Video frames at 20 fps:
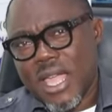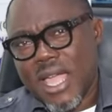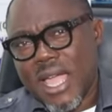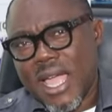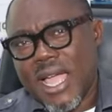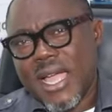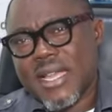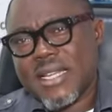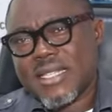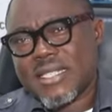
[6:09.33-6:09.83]

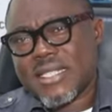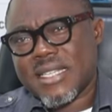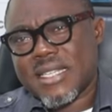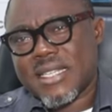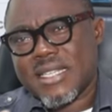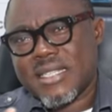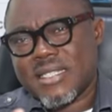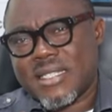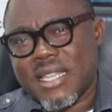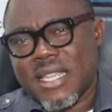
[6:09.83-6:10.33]
And
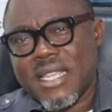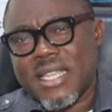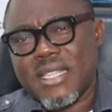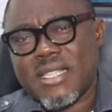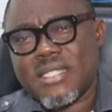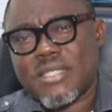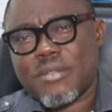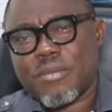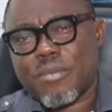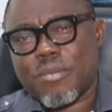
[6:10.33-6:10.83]

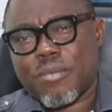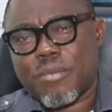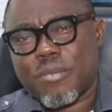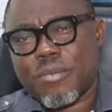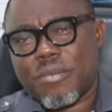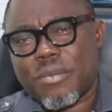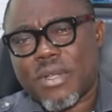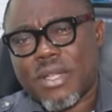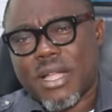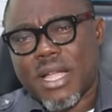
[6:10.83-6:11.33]
this
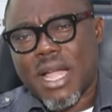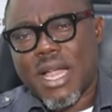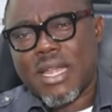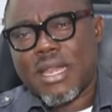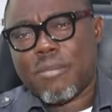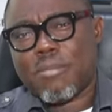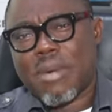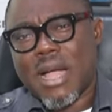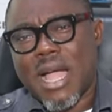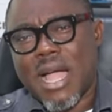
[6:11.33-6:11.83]

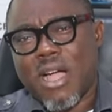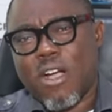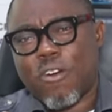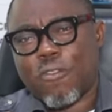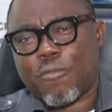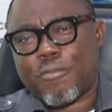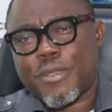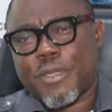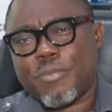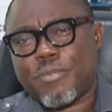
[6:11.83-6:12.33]
caliber
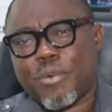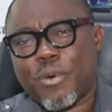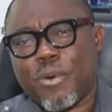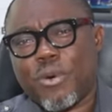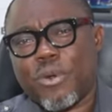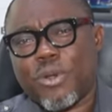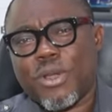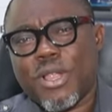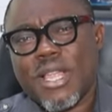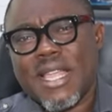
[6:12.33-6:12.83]
of
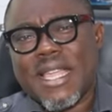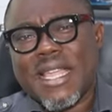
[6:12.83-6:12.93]
people